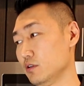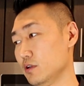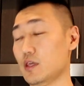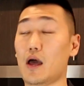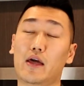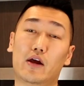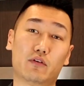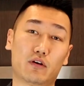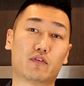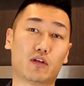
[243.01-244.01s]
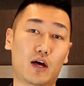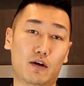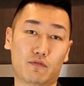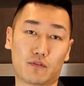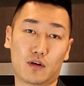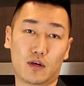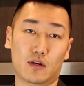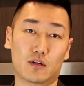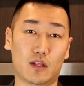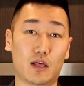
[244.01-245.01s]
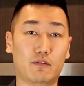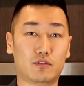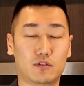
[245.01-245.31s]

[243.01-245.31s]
in that area of our lives.